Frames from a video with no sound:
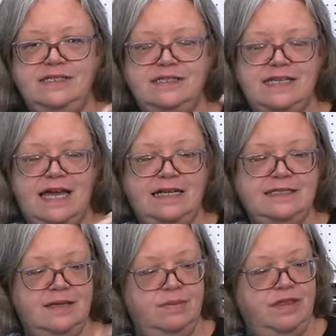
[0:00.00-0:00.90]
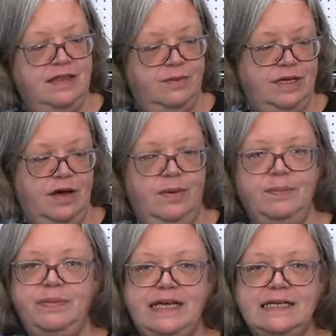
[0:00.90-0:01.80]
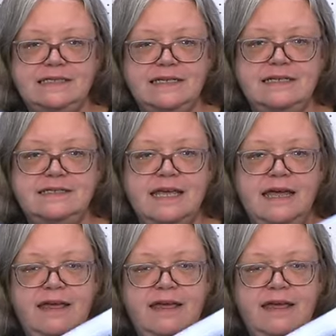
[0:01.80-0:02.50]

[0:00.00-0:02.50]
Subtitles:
design something that would go in pieces.